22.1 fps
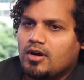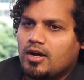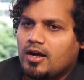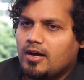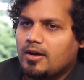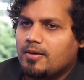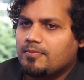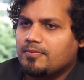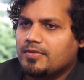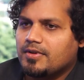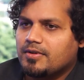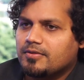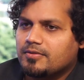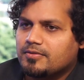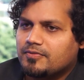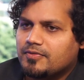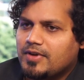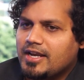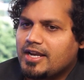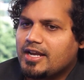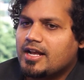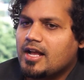um,
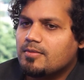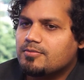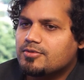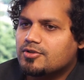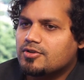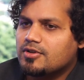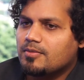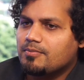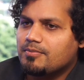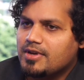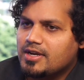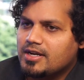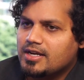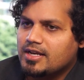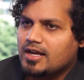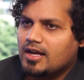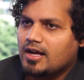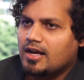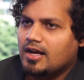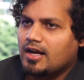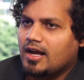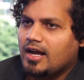when it comes to the
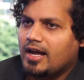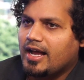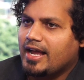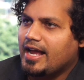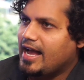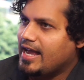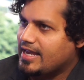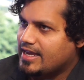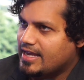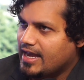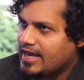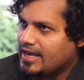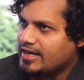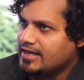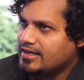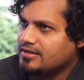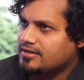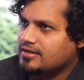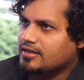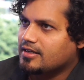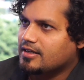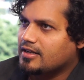media, I, I, get
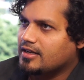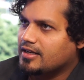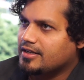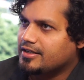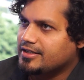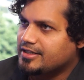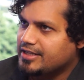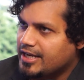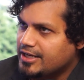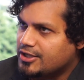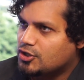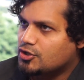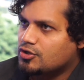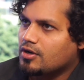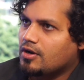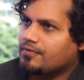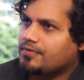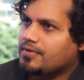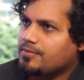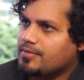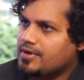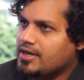it, and niche
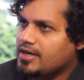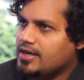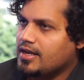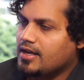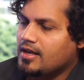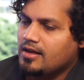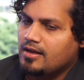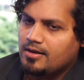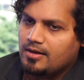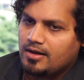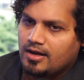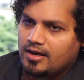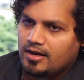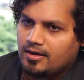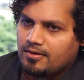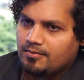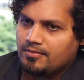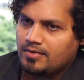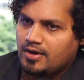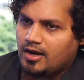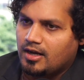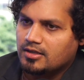of the media. Mm.
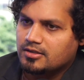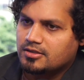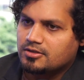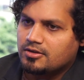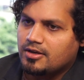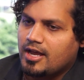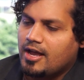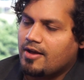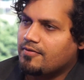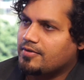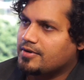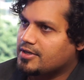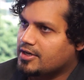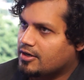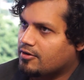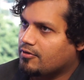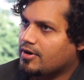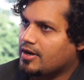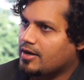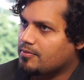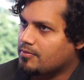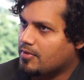Um, I also have a
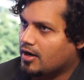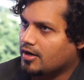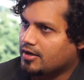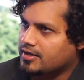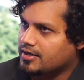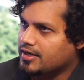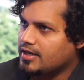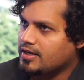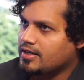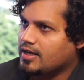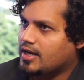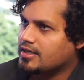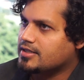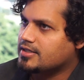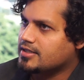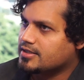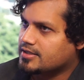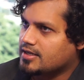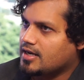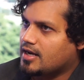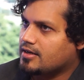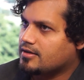degree in marketing. I
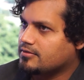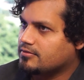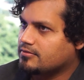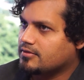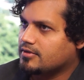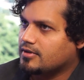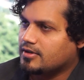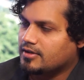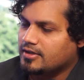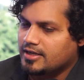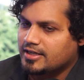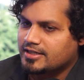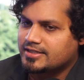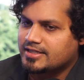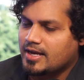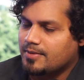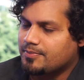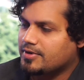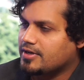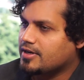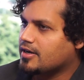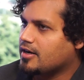just got uh,
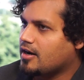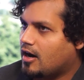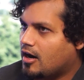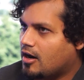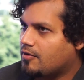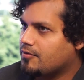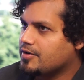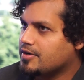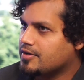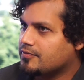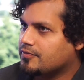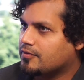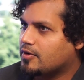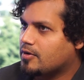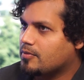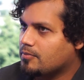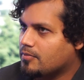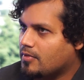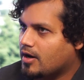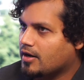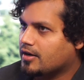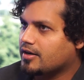accepted in Harvard for
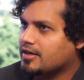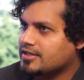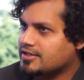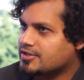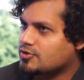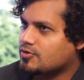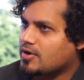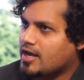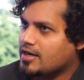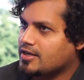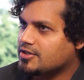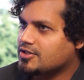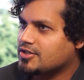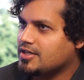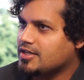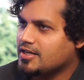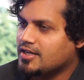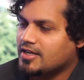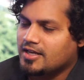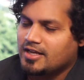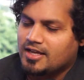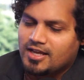marketing strategy.
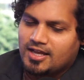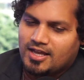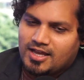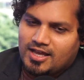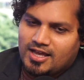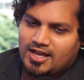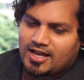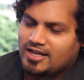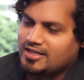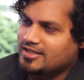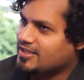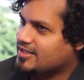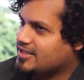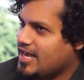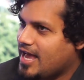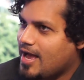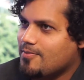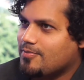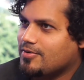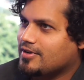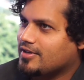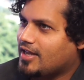Congratulations! Wow. Uh, just
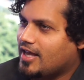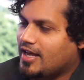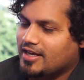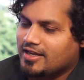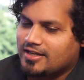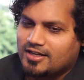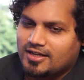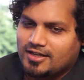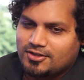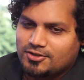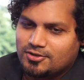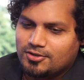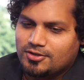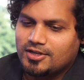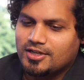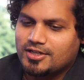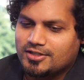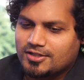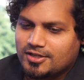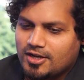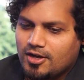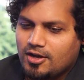happened like uh, two
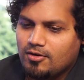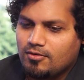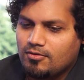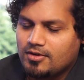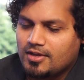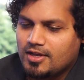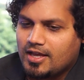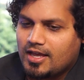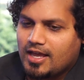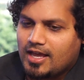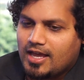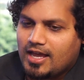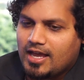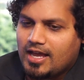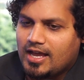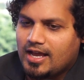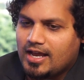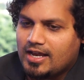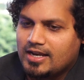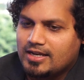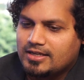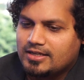days ago,
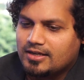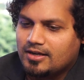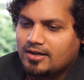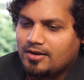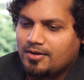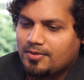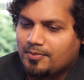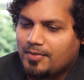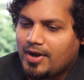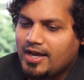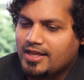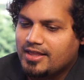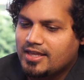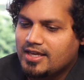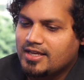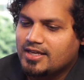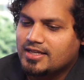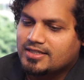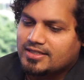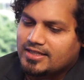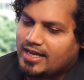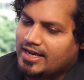and uh, my
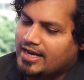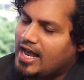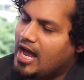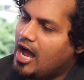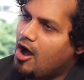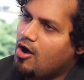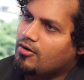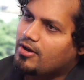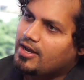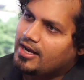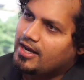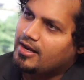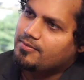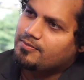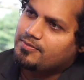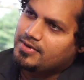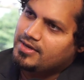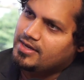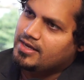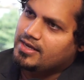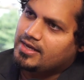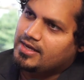thing is like, how can I
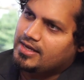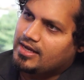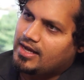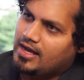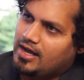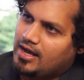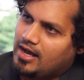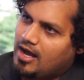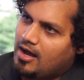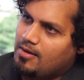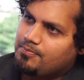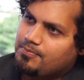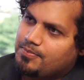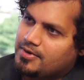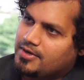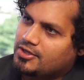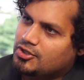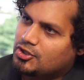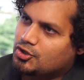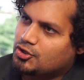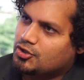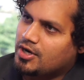be up
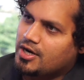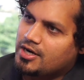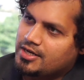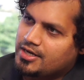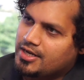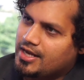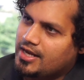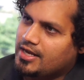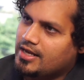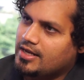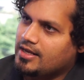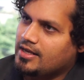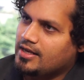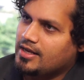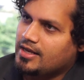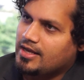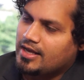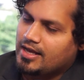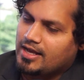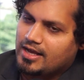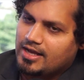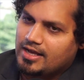trending?
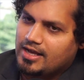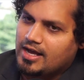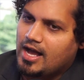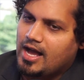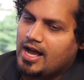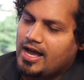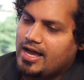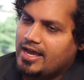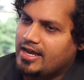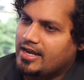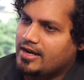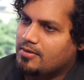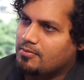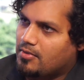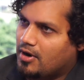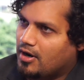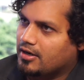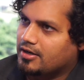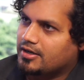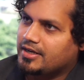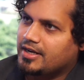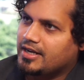a guy in a
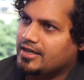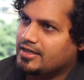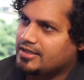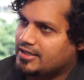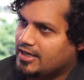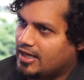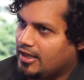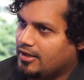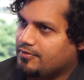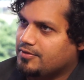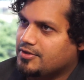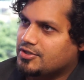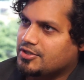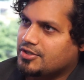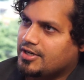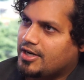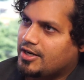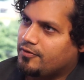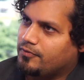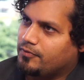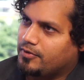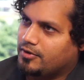marketing television
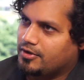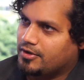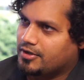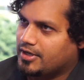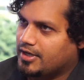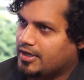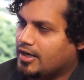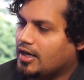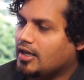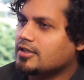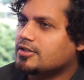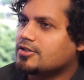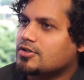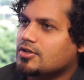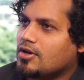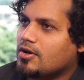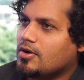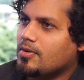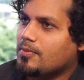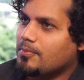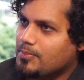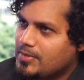network and
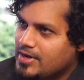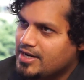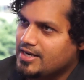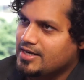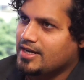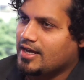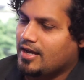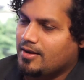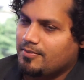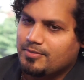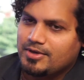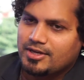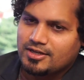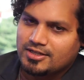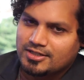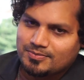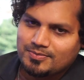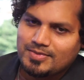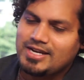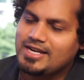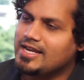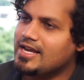also media because
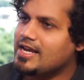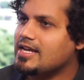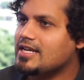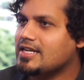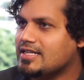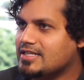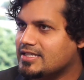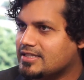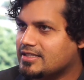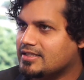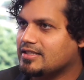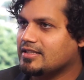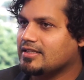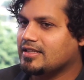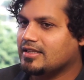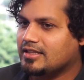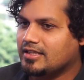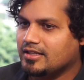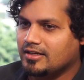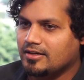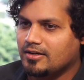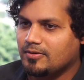media is
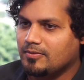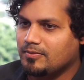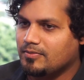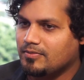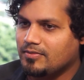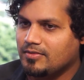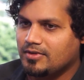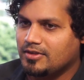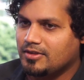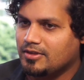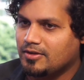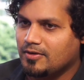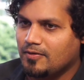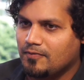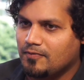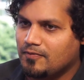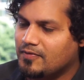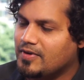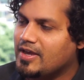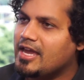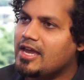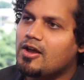the the
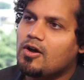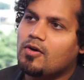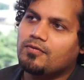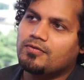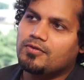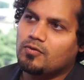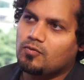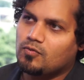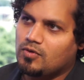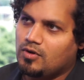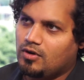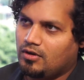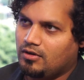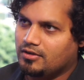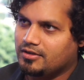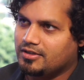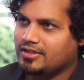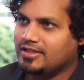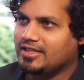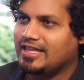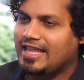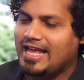way of the
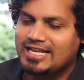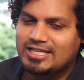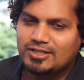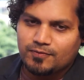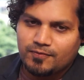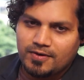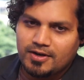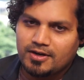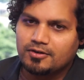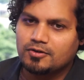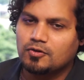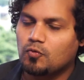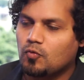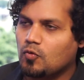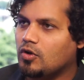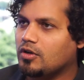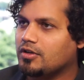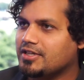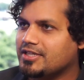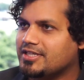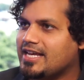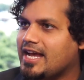world that's where the
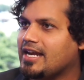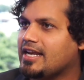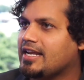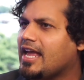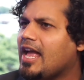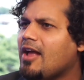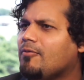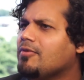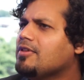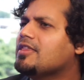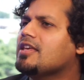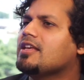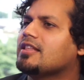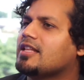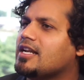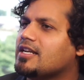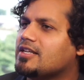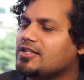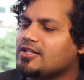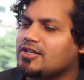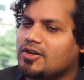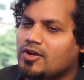world is mm. heading everything
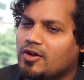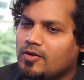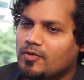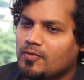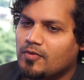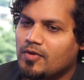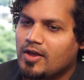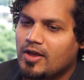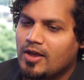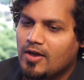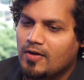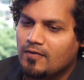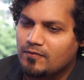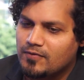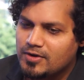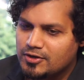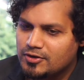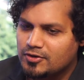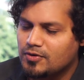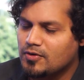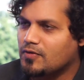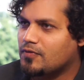that you know we
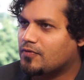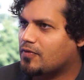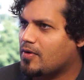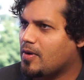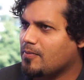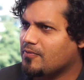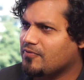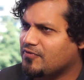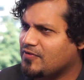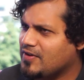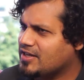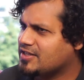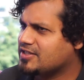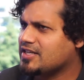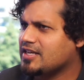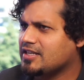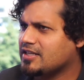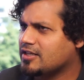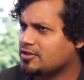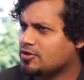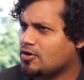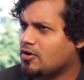do from
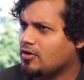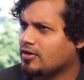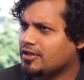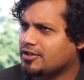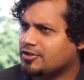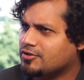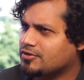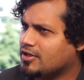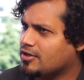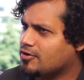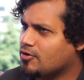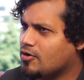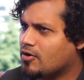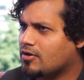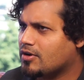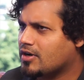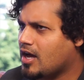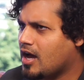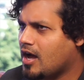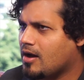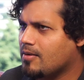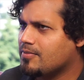fixing the toilet to the
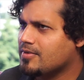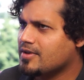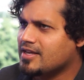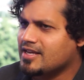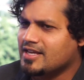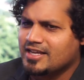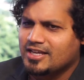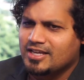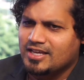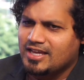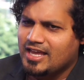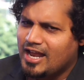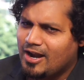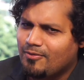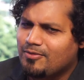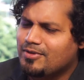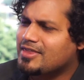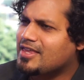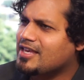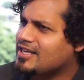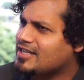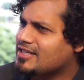doorknob
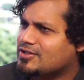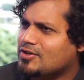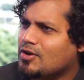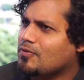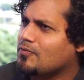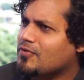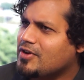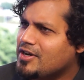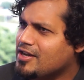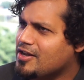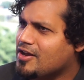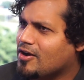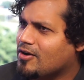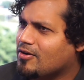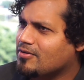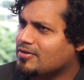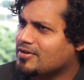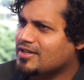everything is on video